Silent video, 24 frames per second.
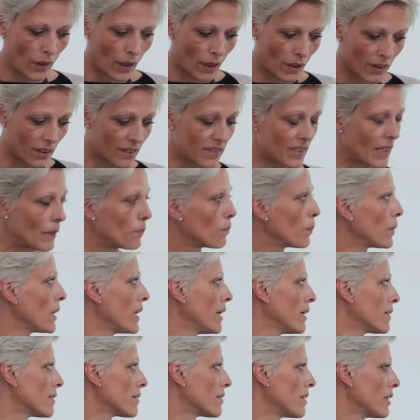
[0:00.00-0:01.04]
The
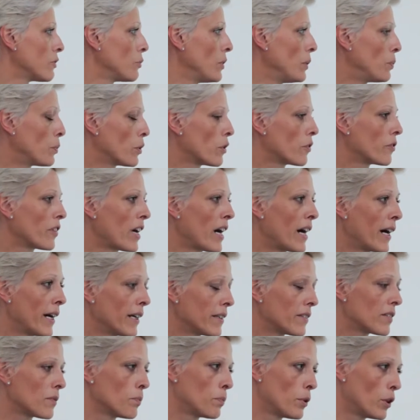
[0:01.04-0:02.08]
template that we
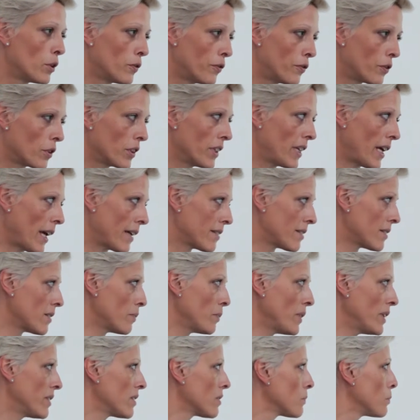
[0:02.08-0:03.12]
provide, both for the
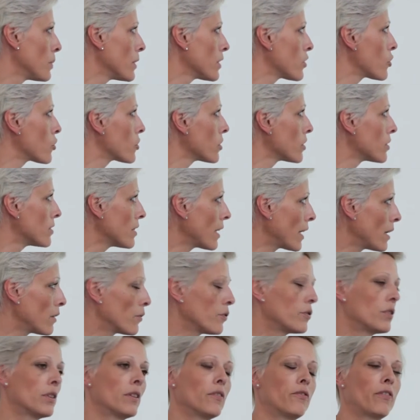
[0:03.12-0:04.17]
estimated budget and
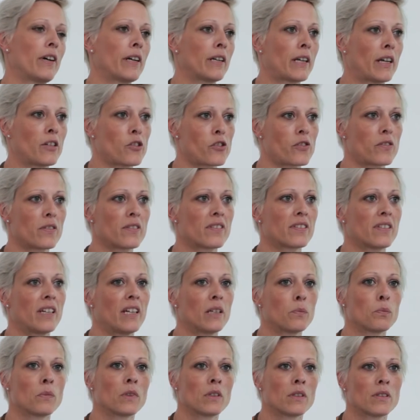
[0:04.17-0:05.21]
for the financial
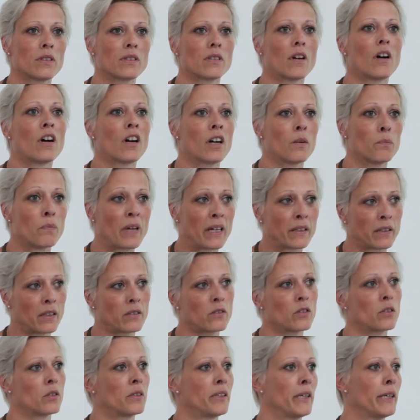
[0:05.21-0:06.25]
statement, are
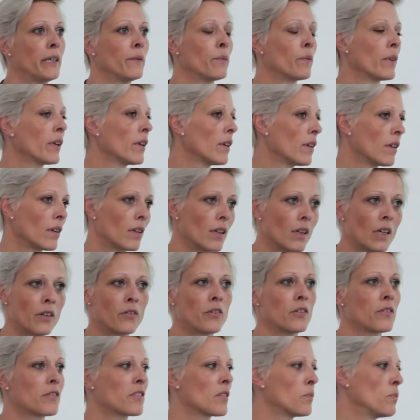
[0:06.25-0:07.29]
mandatory. If
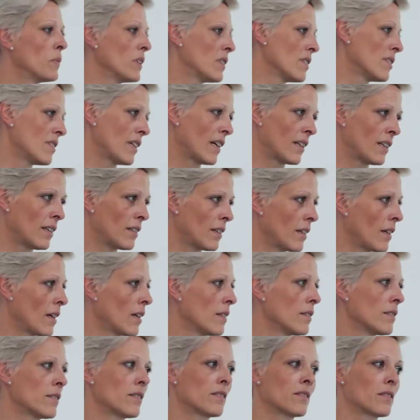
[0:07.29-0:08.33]
you submit us anything
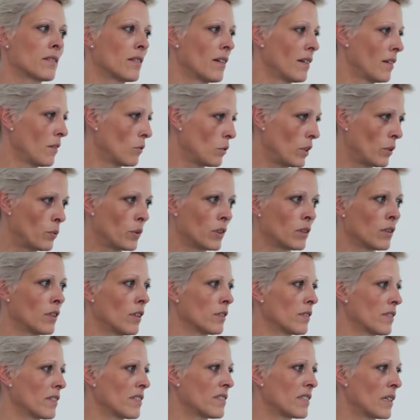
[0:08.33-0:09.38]
else, we will
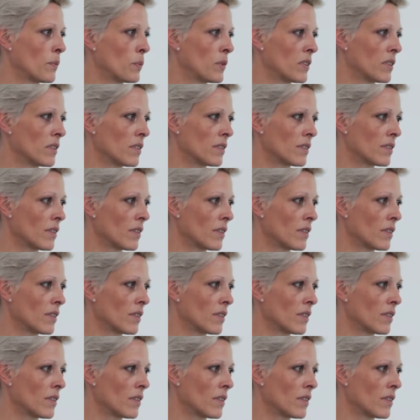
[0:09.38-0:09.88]
not accept it.